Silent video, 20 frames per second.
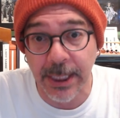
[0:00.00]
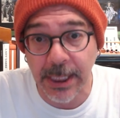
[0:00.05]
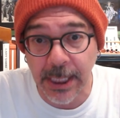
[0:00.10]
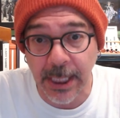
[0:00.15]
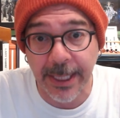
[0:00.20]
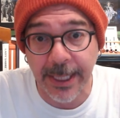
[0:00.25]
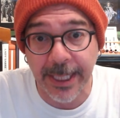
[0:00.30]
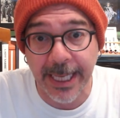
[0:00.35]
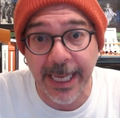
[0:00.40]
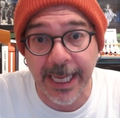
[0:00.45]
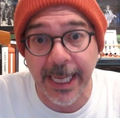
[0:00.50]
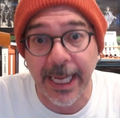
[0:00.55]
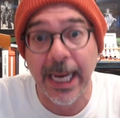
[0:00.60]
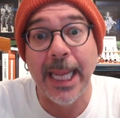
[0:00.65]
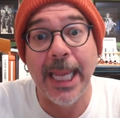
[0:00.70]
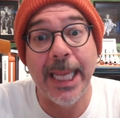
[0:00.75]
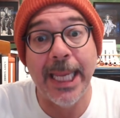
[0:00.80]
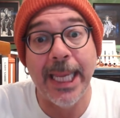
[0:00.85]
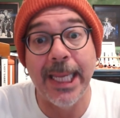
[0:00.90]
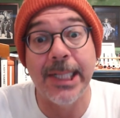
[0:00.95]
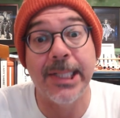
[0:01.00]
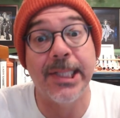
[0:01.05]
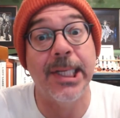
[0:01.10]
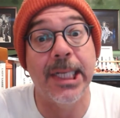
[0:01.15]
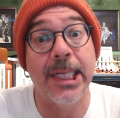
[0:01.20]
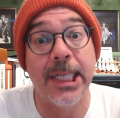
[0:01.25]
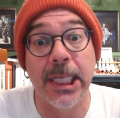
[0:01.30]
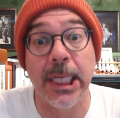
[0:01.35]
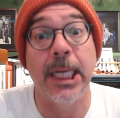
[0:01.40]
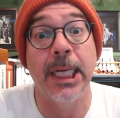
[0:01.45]
on that. It's a
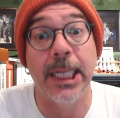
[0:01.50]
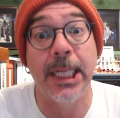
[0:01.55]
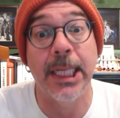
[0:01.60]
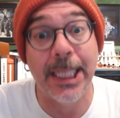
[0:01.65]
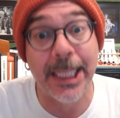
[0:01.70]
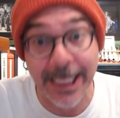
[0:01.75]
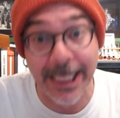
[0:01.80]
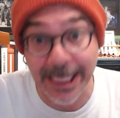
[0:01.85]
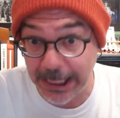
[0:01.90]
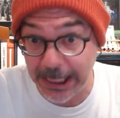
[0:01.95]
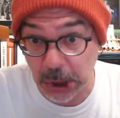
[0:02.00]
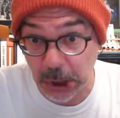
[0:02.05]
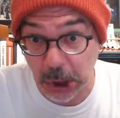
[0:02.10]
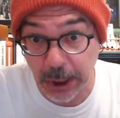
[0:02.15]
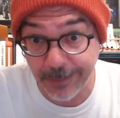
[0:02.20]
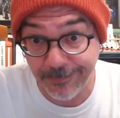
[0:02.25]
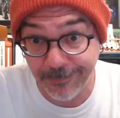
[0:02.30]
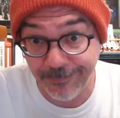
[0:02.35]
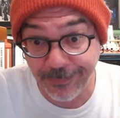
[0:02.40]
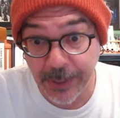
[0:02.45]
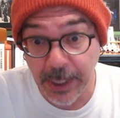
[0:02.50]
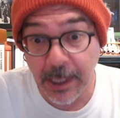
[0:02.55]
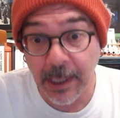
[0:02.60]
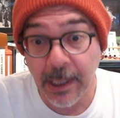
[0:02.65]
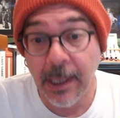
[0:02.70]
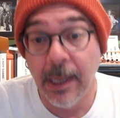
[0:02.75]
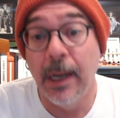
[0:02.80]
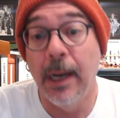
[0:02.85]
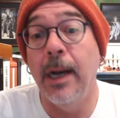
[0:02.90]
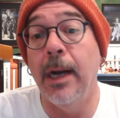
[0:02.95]
done deal.
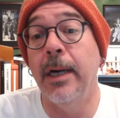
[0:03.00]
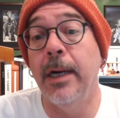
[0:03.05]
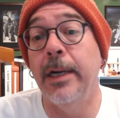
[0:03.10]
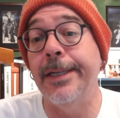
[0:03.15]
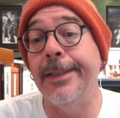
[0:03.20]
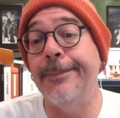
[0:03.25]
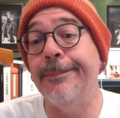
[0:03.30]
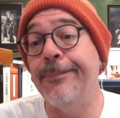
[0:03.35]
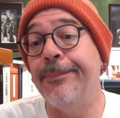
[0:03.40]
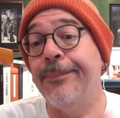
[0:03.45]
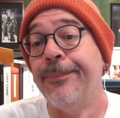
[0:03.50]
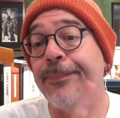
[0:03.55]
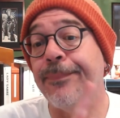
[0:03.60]
Um,